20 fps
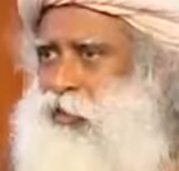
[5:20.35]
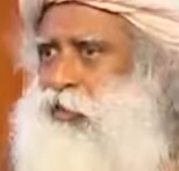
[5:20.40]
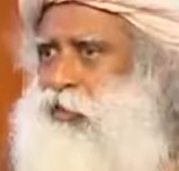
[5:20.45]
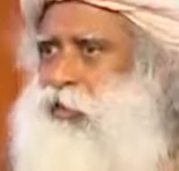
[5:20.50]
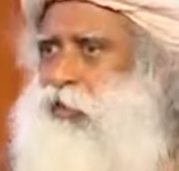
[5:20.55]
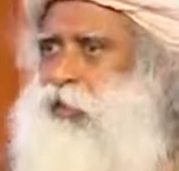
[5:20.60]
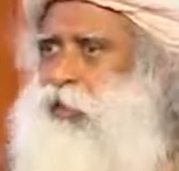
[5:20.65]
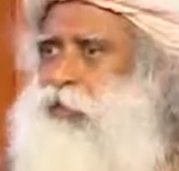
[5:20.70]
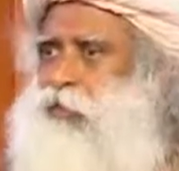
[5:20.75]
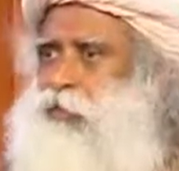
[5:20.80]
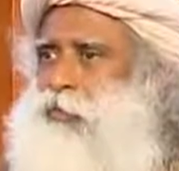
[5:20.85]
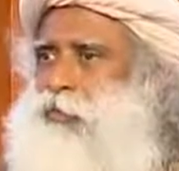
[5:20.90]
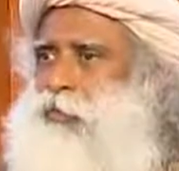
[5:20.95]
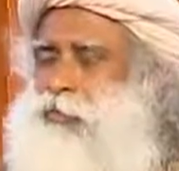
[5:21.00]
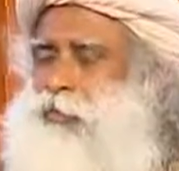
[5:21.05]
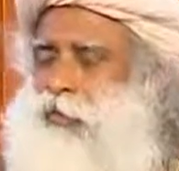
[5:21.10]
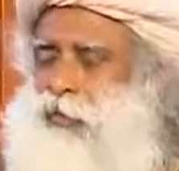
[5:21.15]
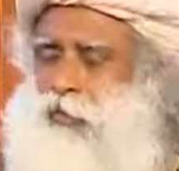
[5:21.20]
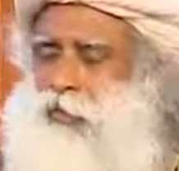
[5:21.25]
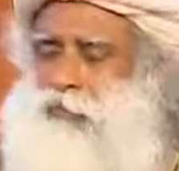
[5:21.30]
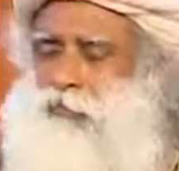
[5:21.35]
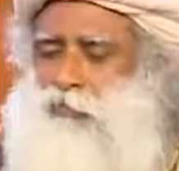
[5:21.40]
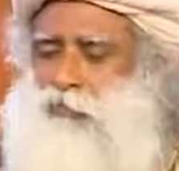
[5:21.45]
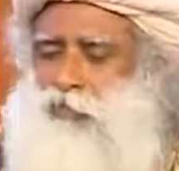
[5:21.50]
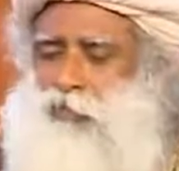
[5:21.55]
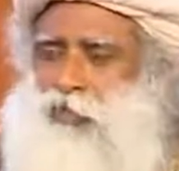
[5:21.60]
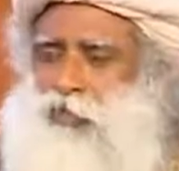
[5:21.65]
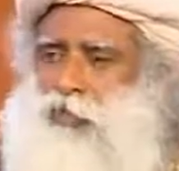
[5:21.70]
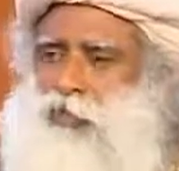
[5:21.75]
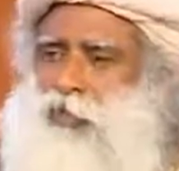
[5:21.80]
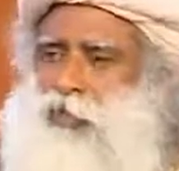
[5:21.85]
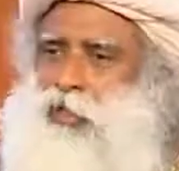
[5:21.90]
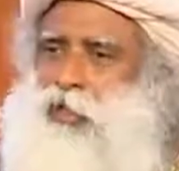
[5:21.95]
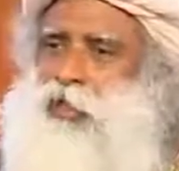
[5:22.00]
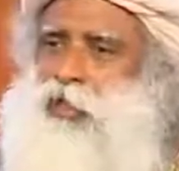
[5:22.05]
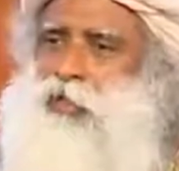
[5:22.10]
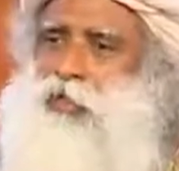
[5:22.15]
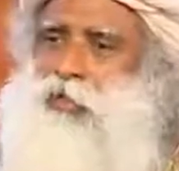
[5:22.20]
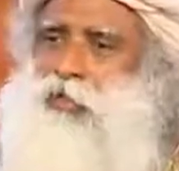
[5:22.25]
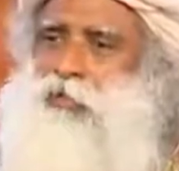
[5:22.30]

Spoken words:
then you will see if you sit here,